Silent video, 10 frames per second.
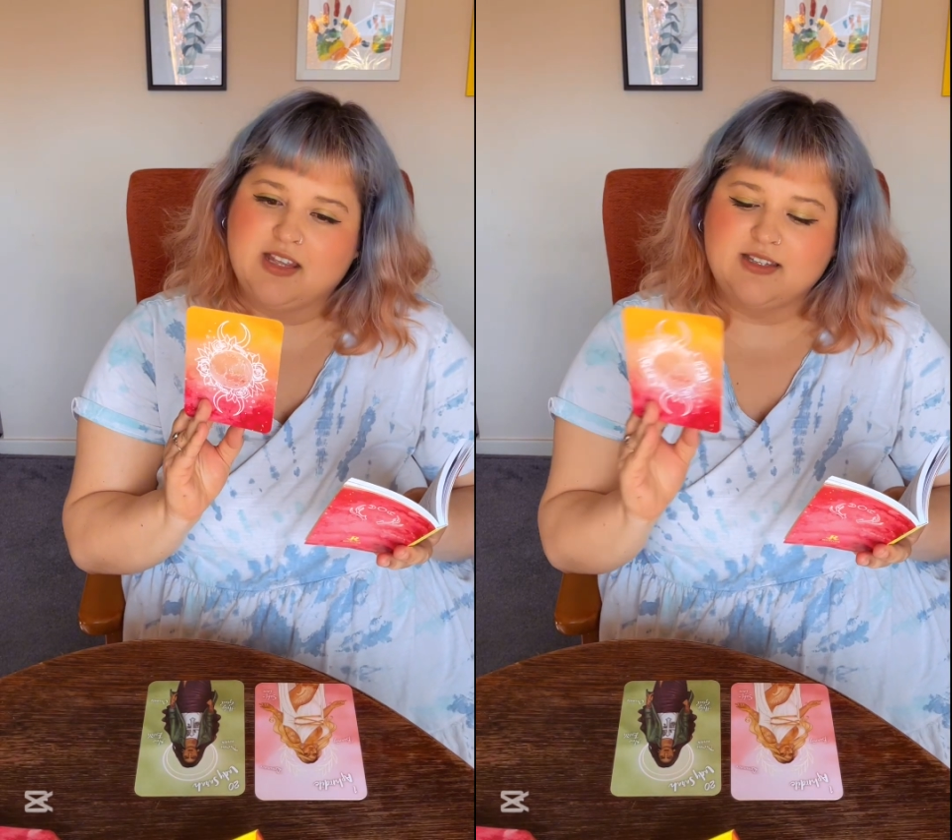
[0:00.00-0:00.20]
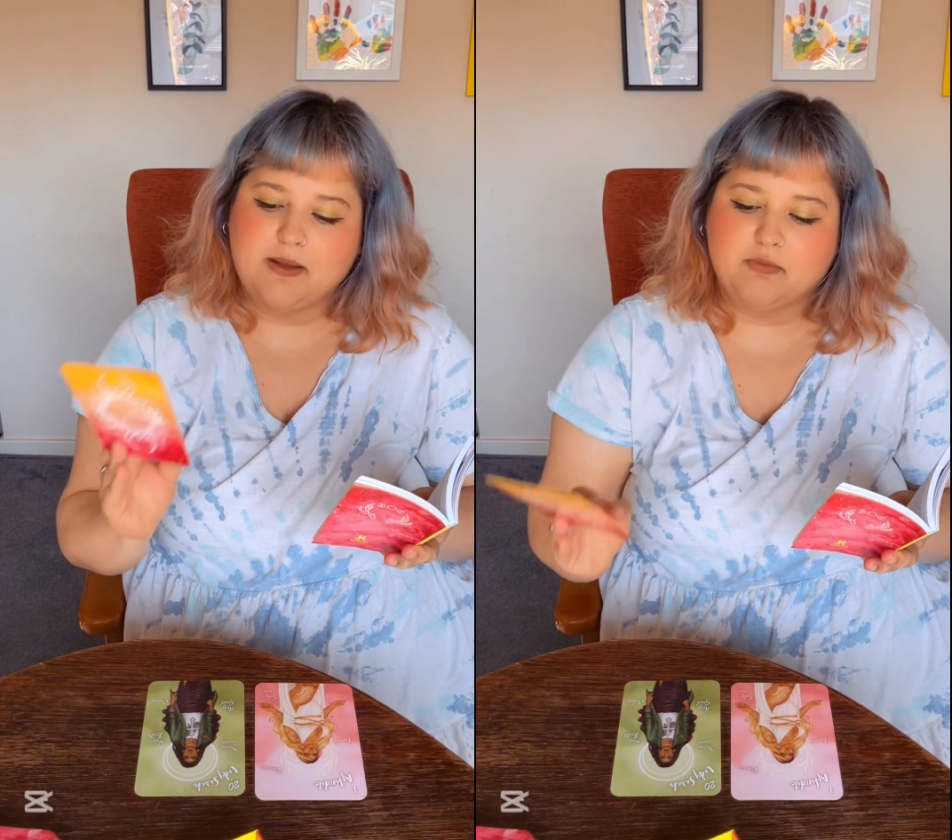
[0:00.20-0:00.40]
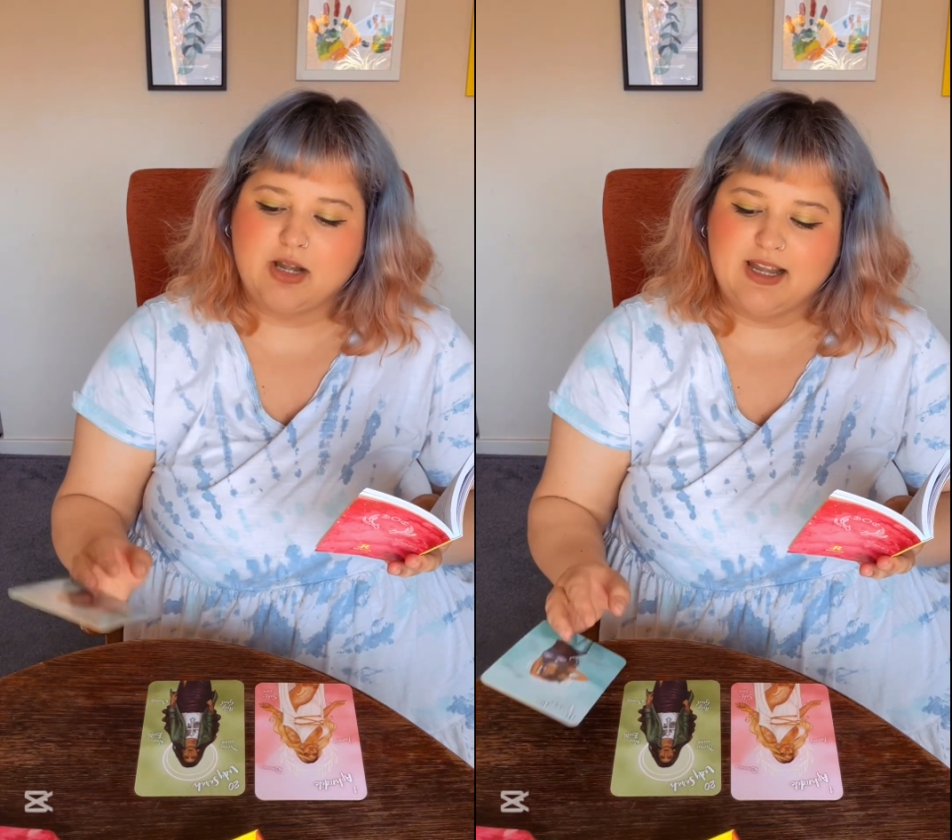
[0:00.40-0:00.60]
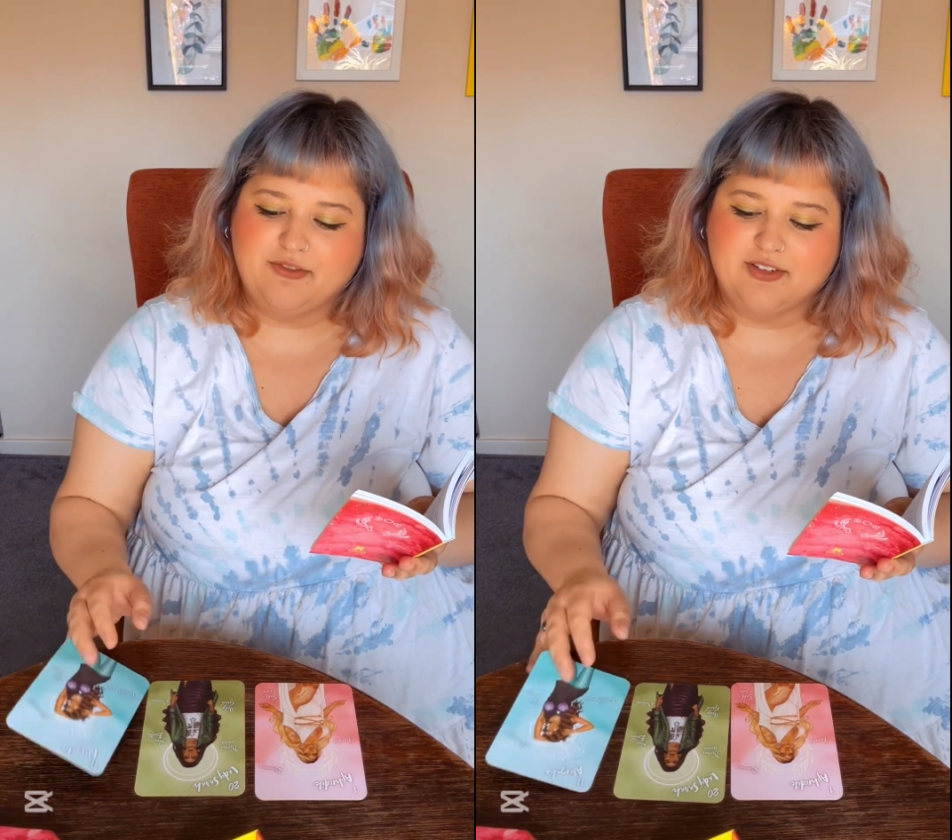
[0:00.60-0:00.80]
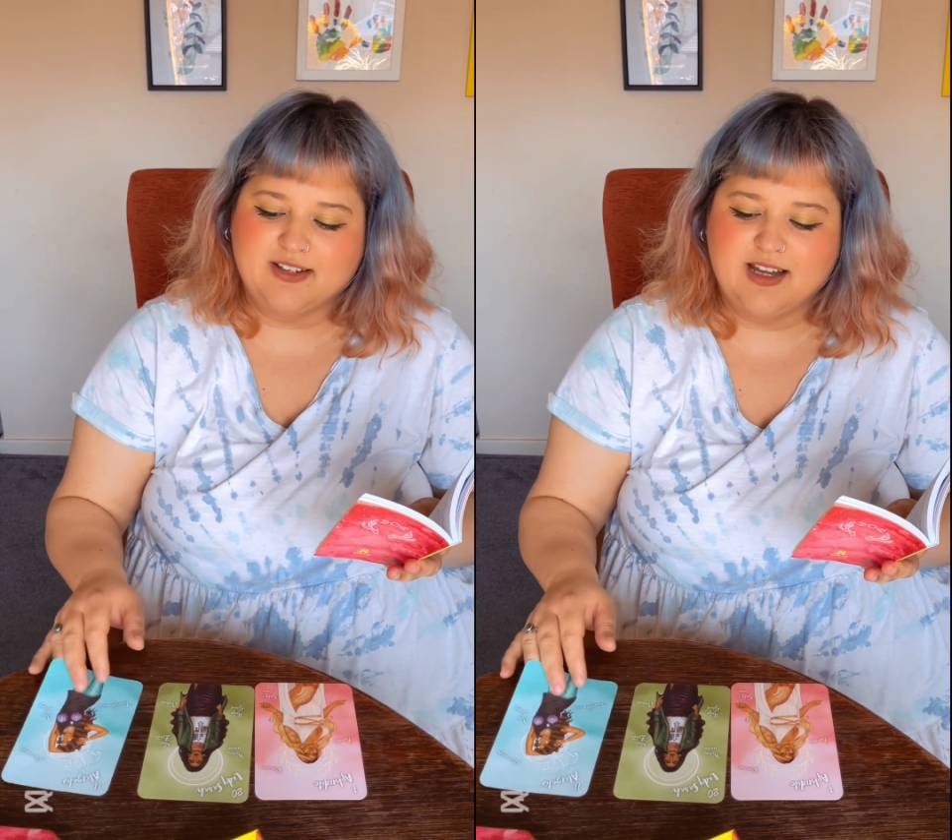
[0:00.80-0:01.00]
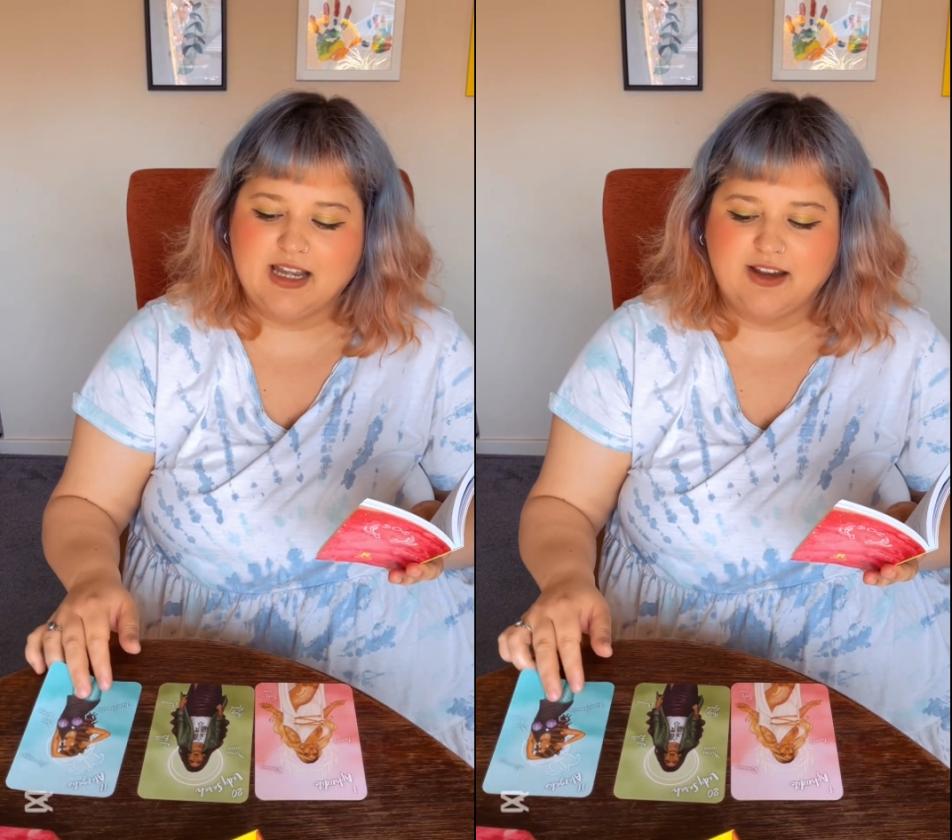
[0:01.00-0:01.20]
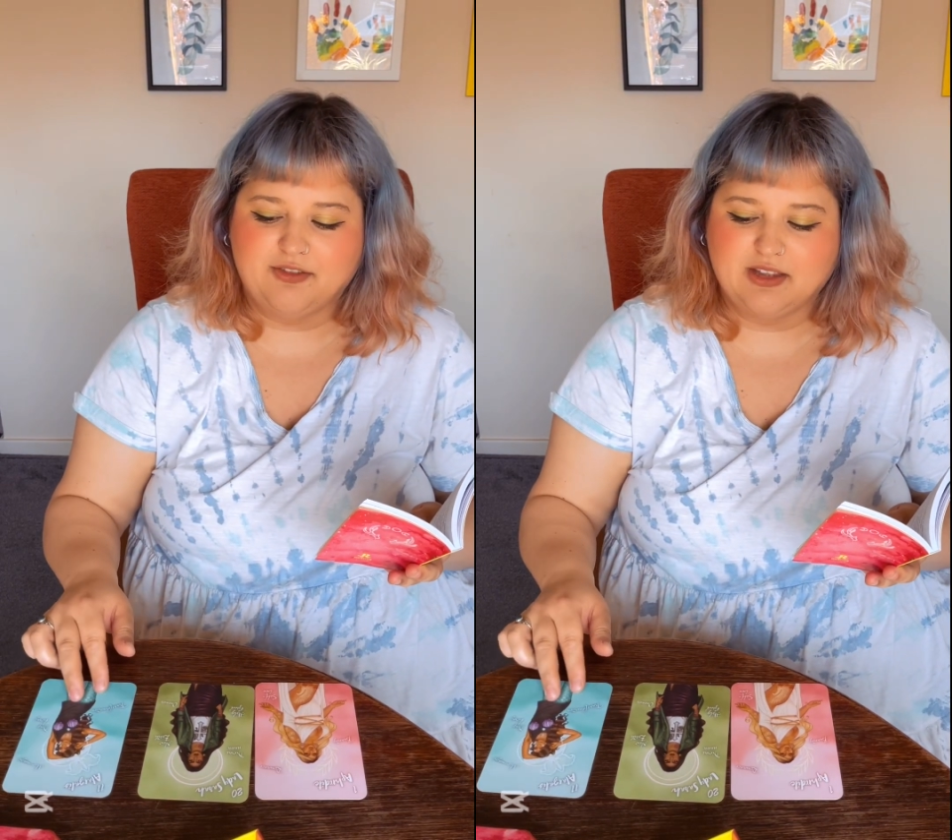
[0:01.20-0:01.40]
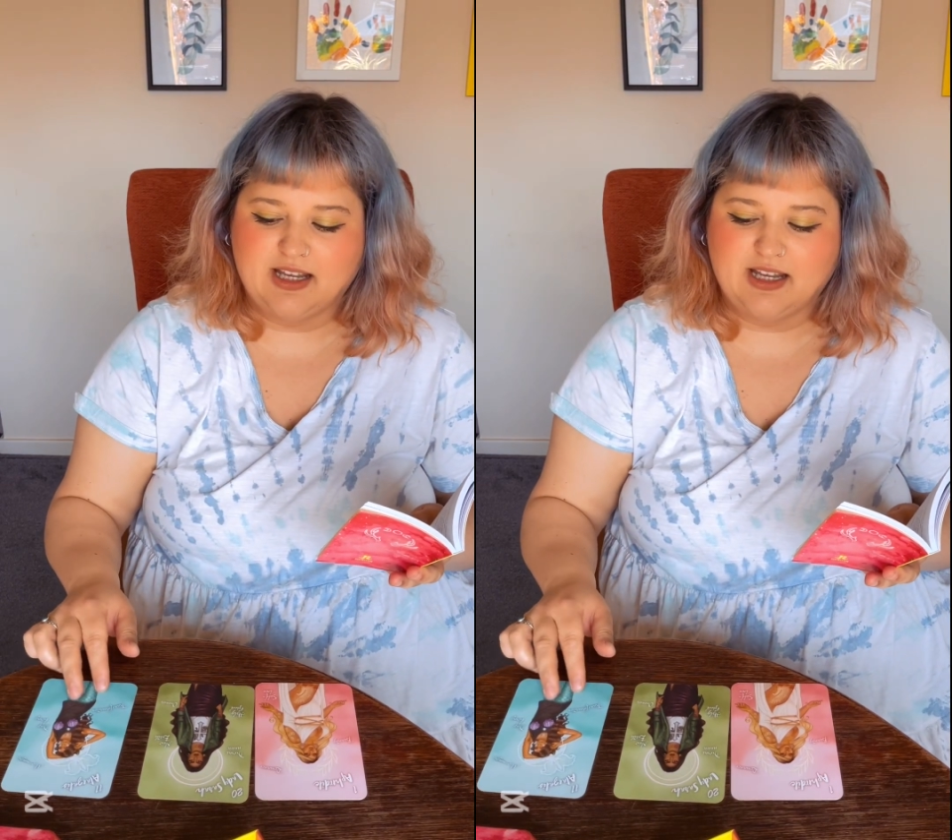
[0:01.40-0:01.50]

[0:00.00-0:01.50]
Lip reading: Number 11, love the